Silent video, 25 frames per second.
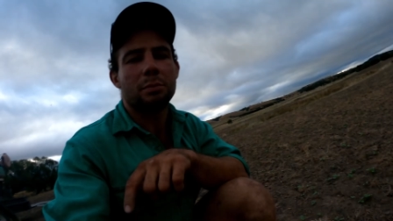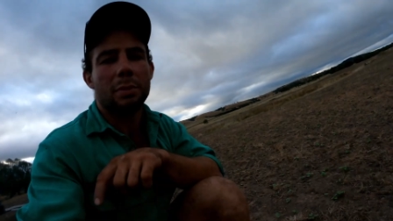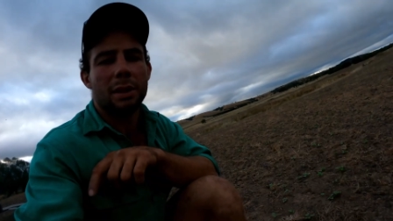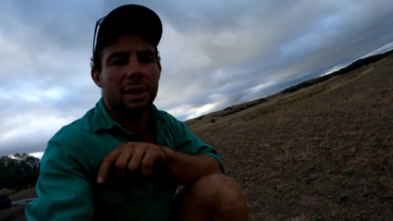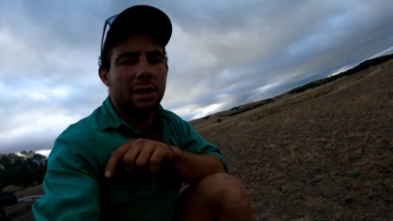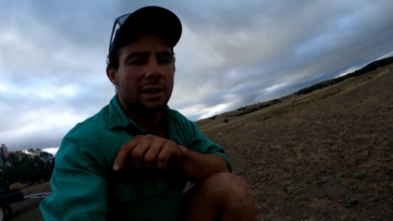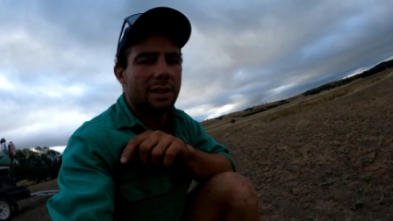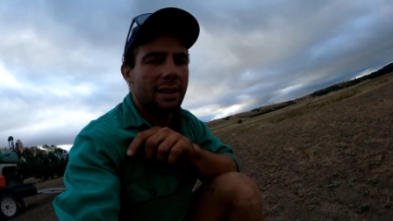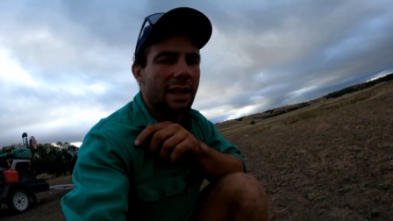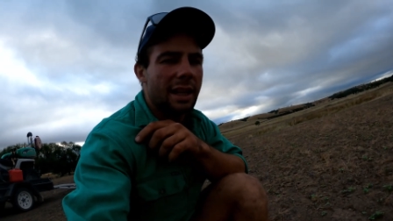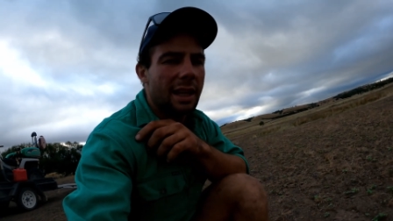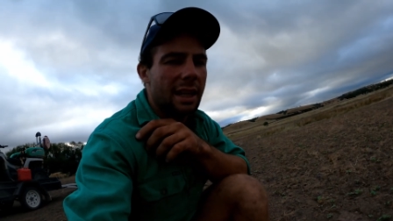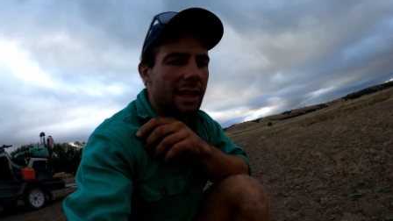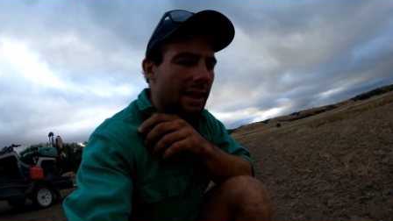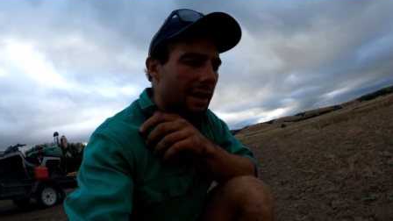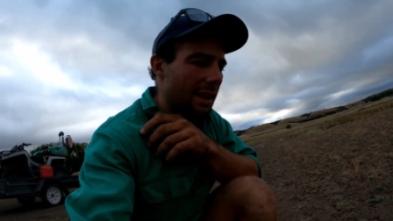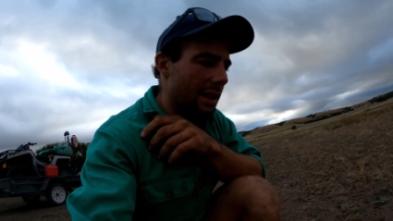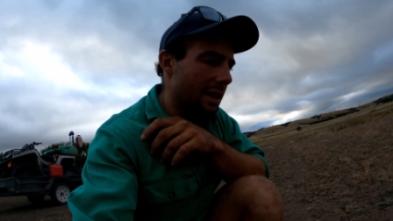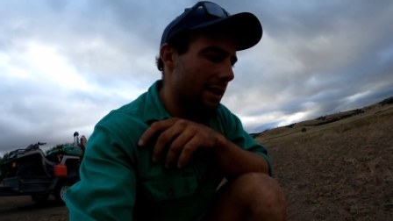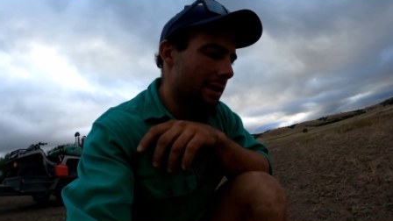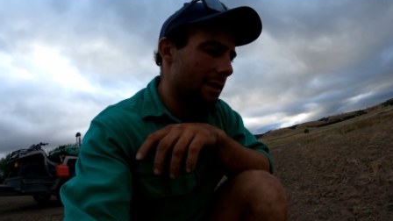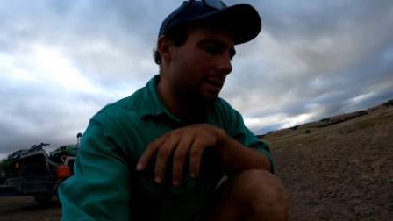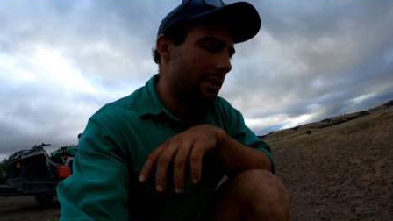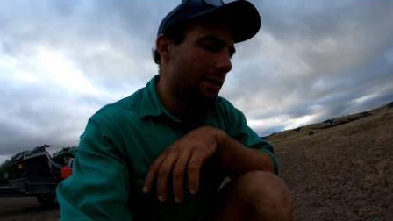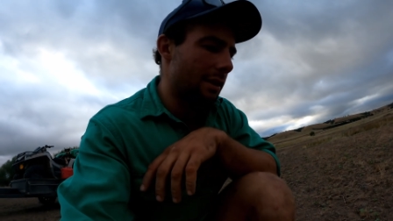bit
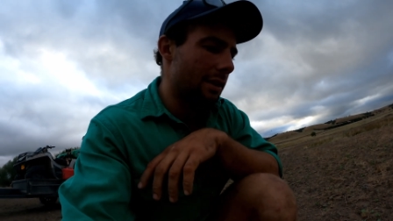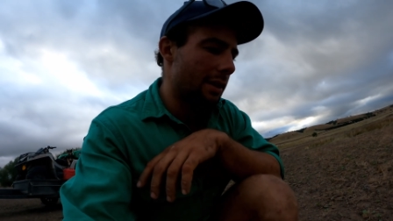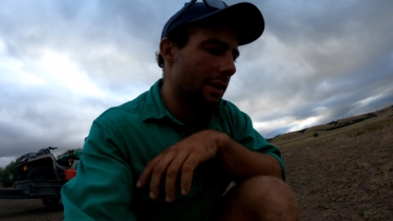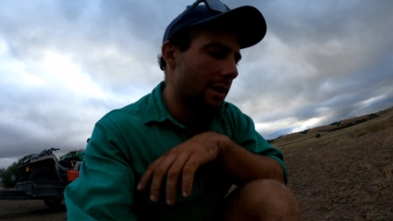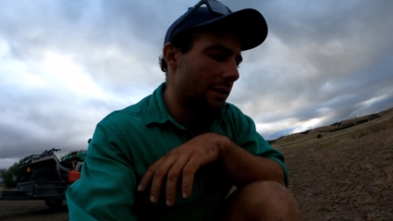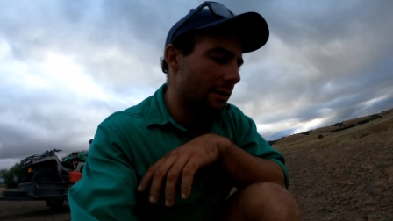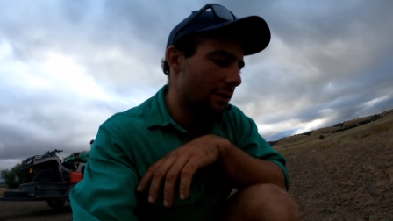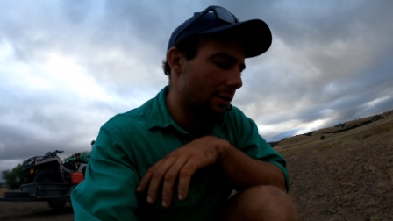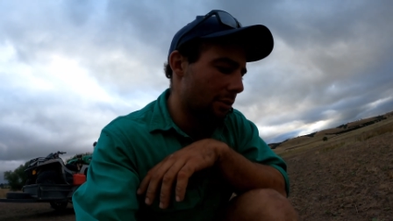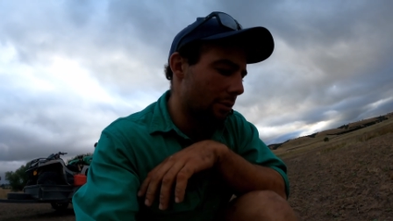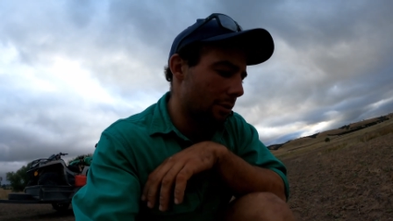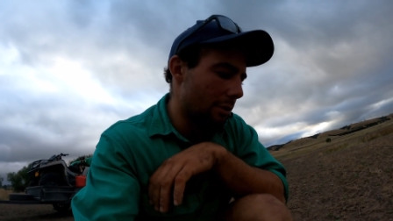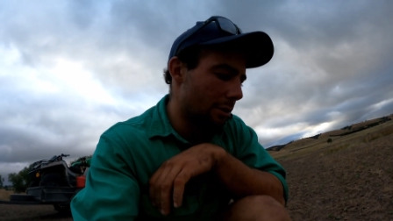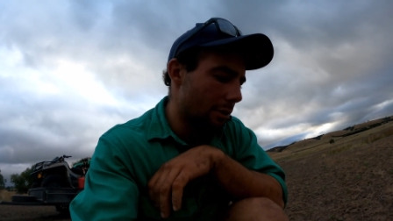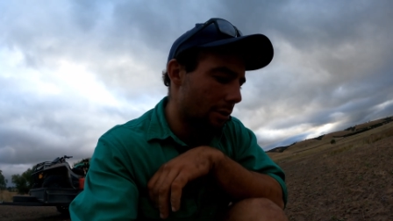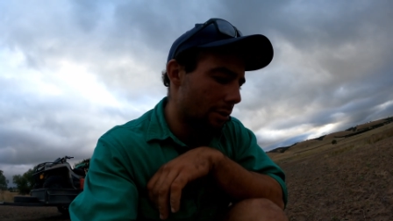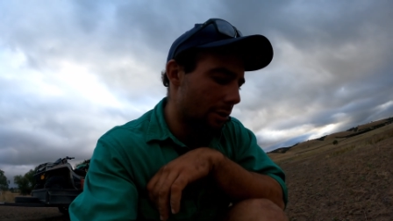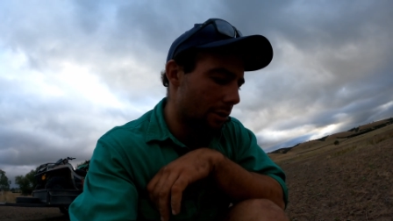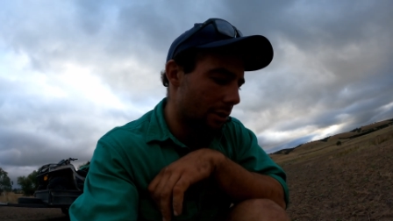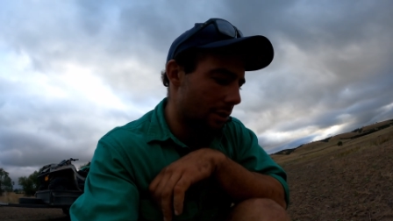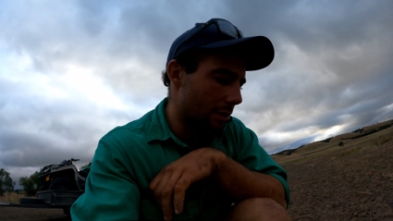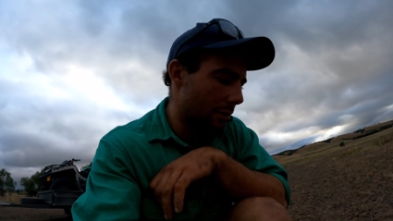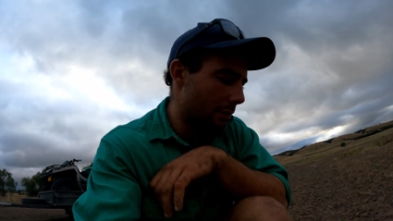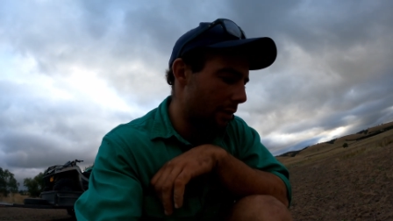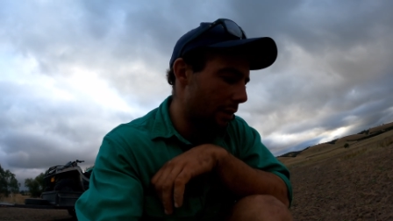sandy, and they've sort of
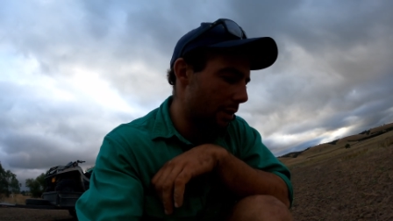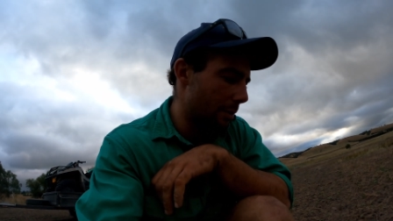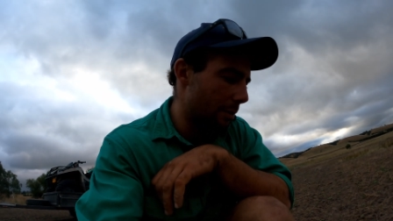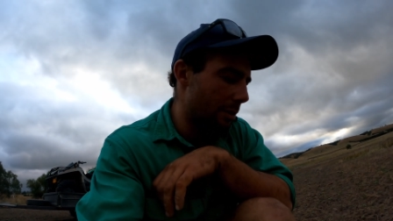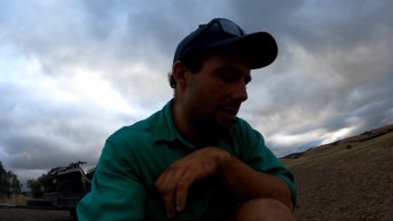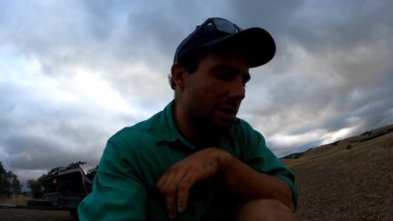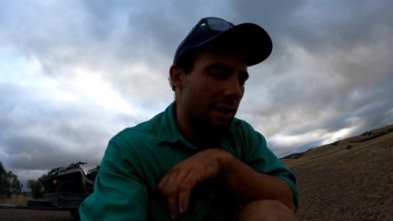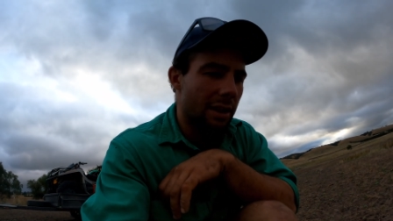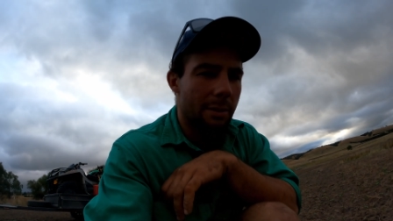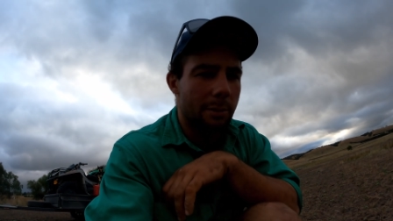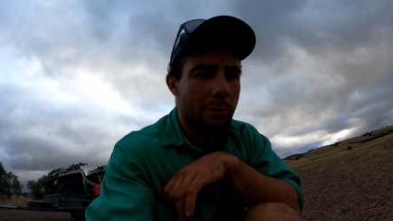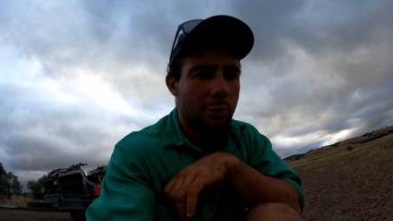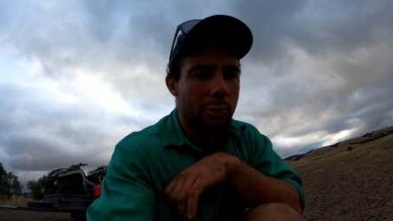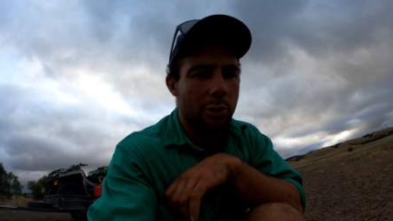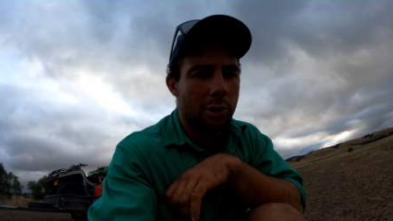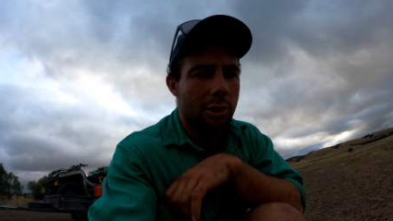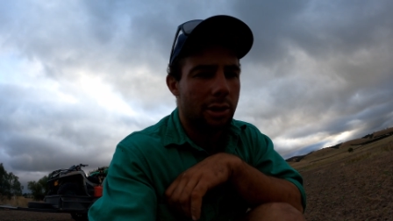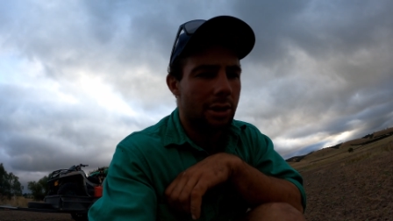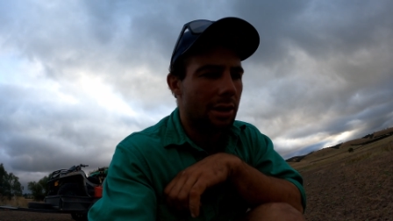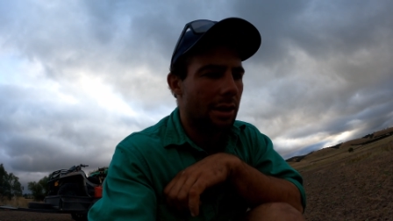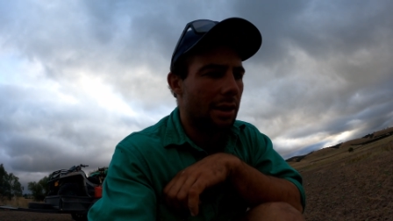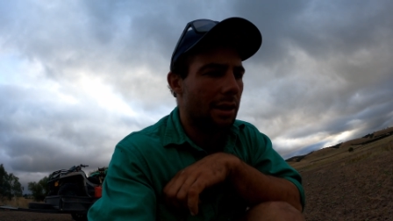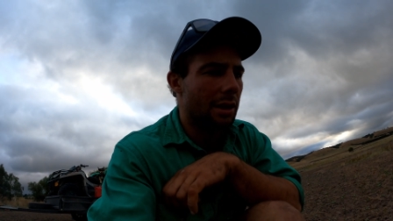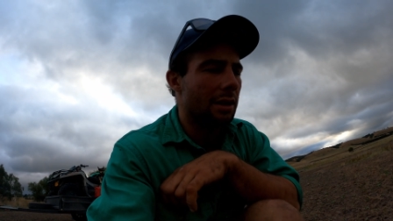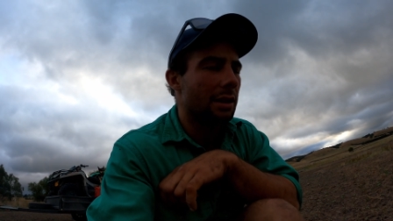lost a fair bit of their
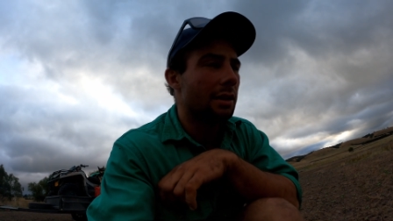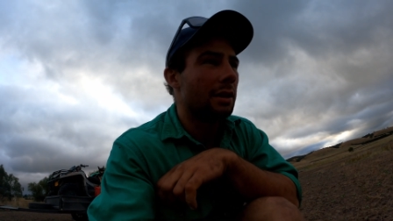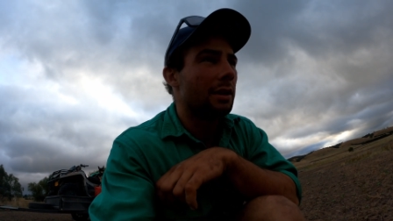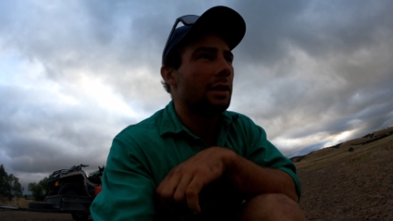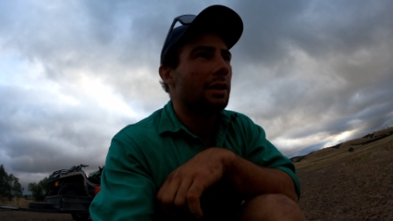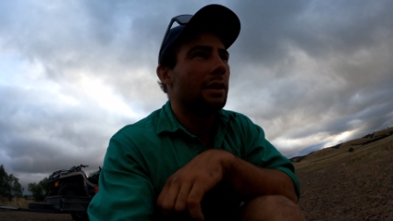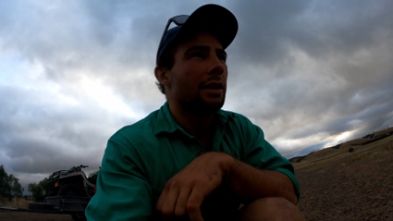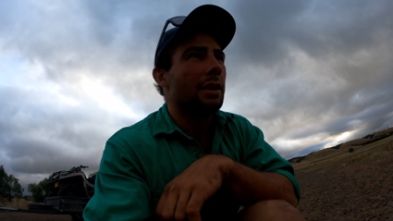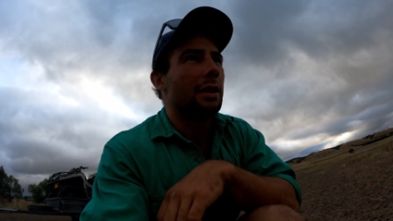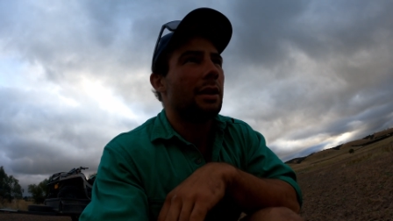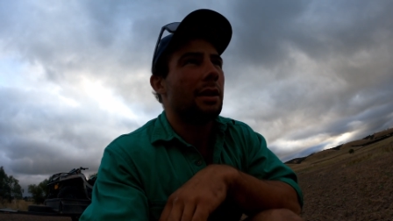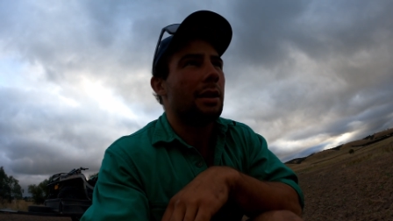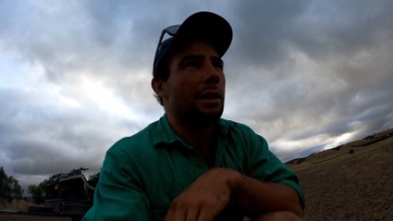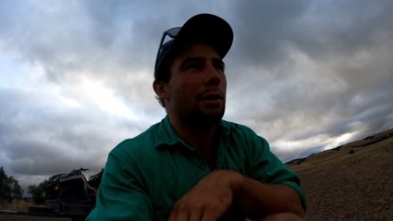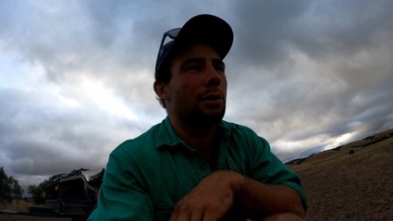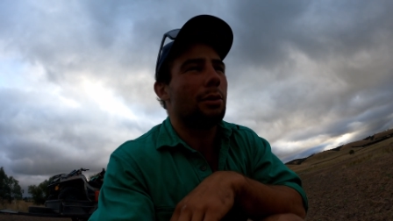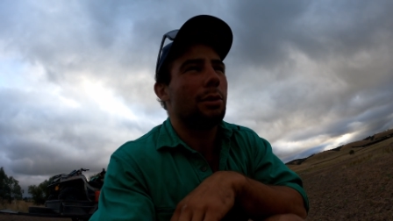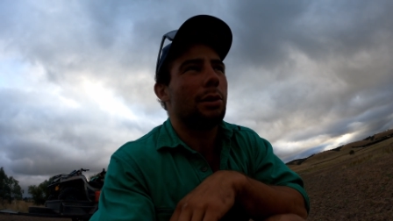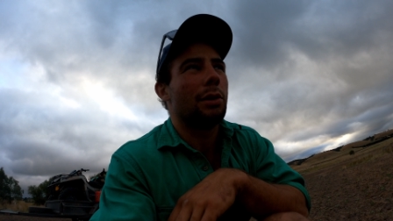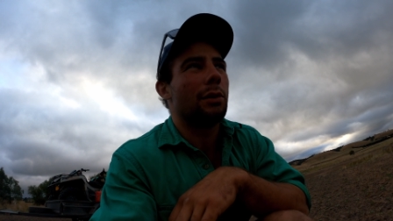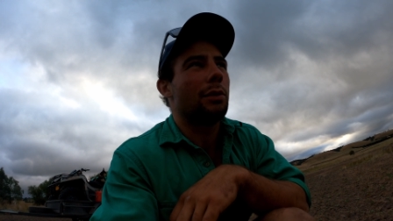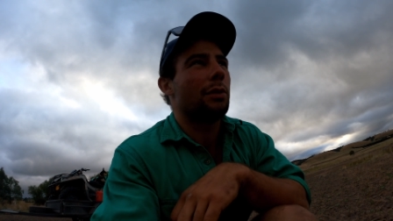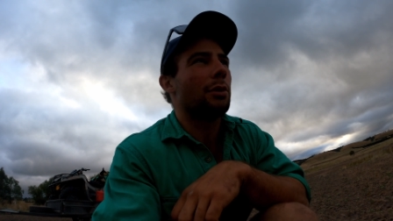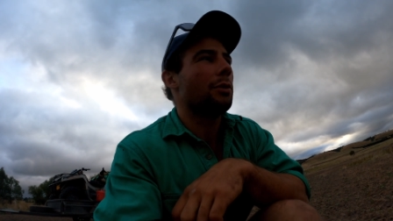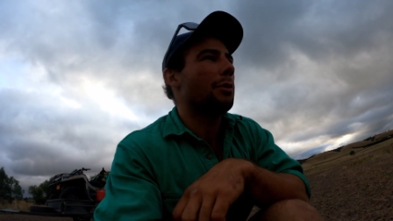moisture and are
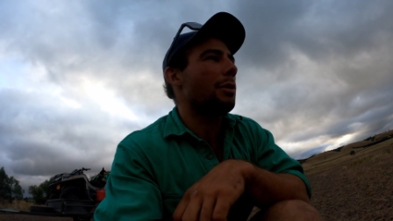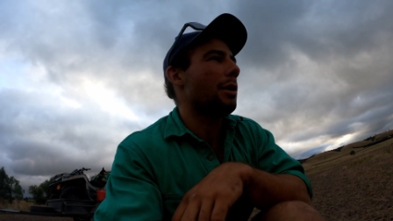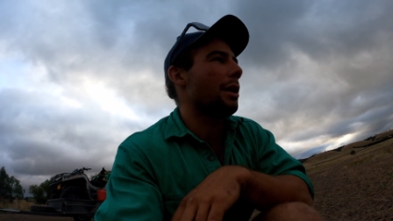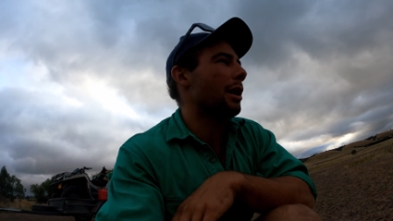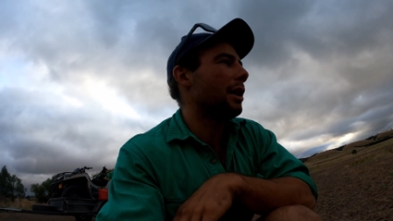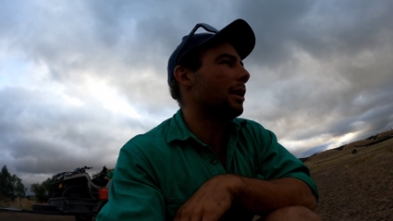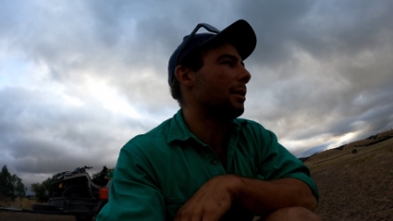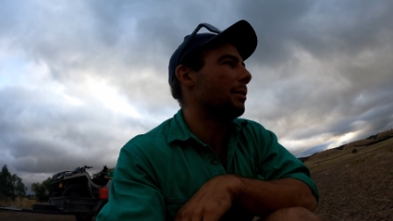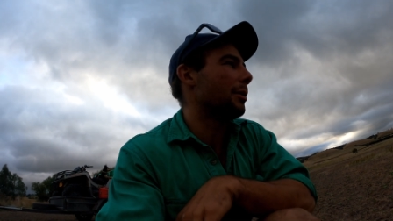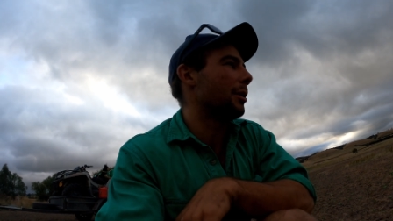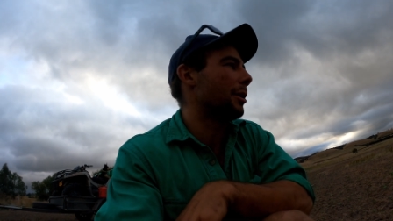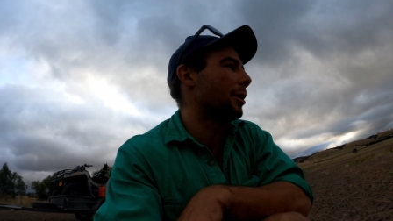looking for rain.